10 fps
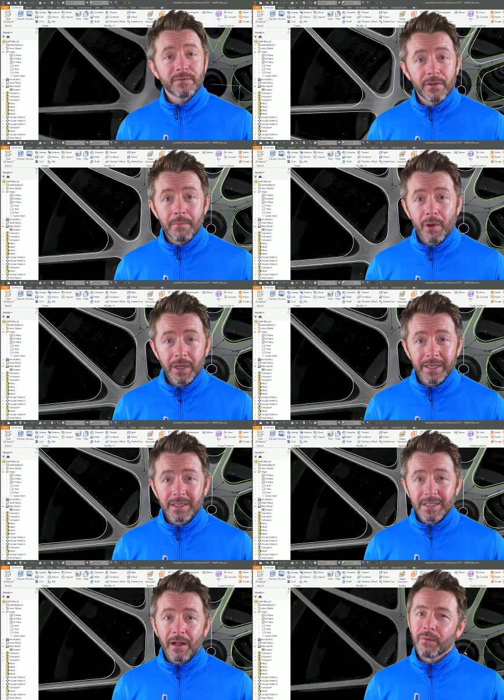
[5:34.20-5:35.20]
as for the modeling
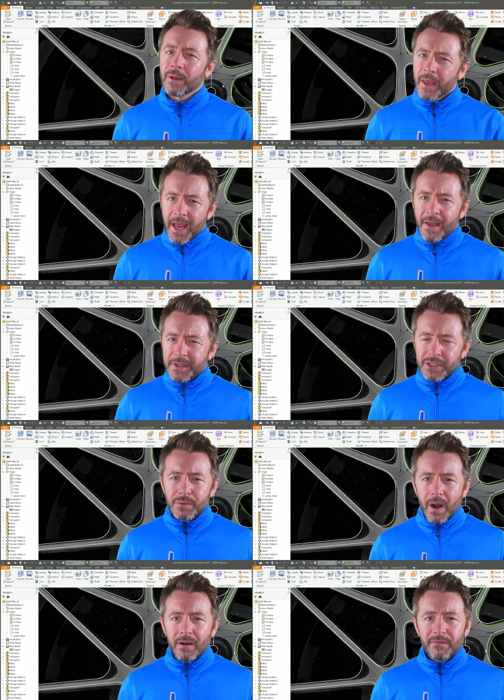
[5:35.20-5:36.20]
itself, well, this
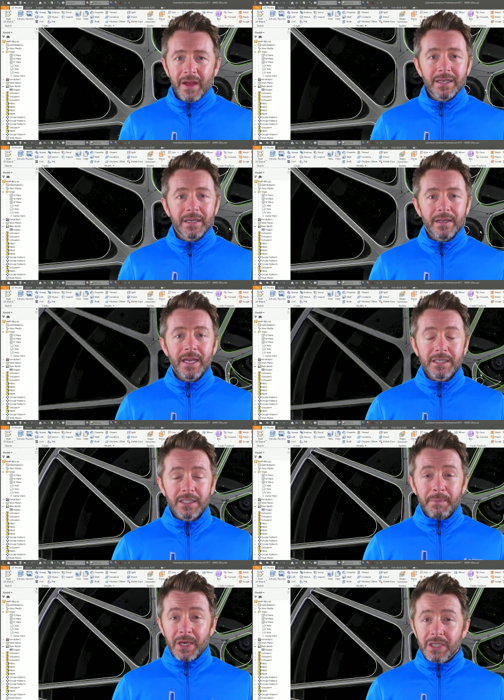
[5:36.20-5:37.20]
is where Inventor, as a
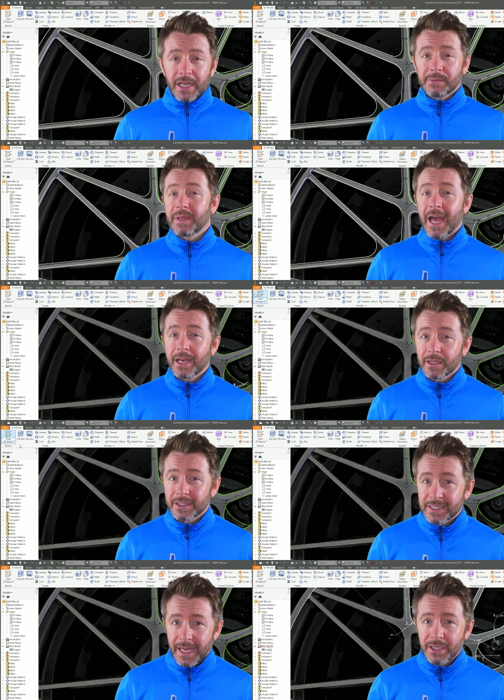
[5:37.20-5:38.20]
specialized mechanical
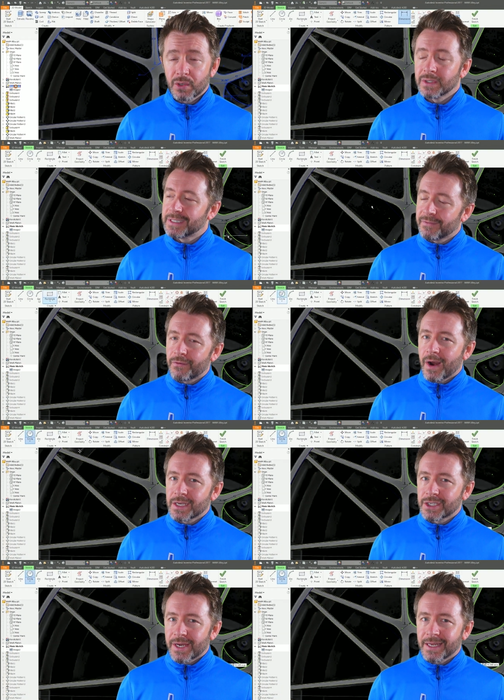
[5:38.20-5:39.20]
design tool,
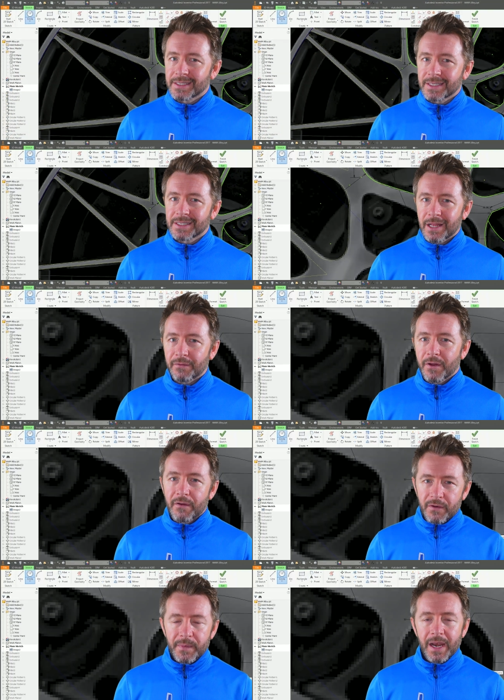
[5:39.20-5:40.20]
differentiates itself
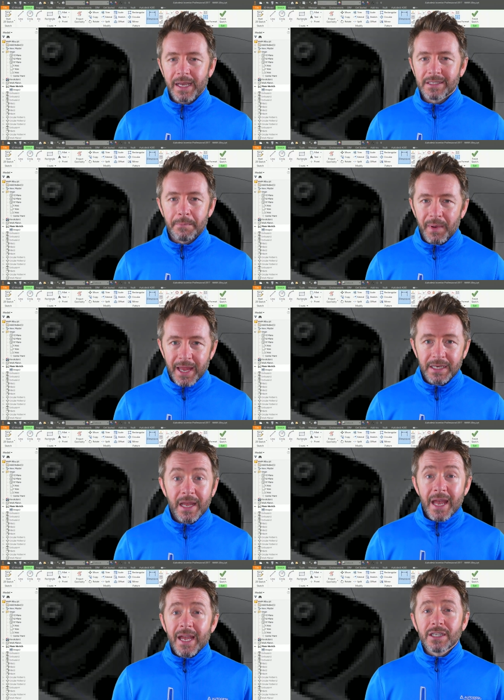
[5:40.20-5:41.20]
from the likes of
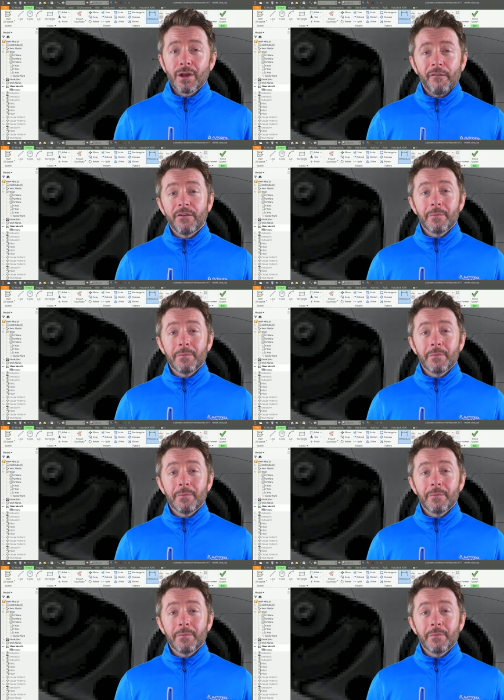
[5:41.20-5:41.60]
Blender. It's got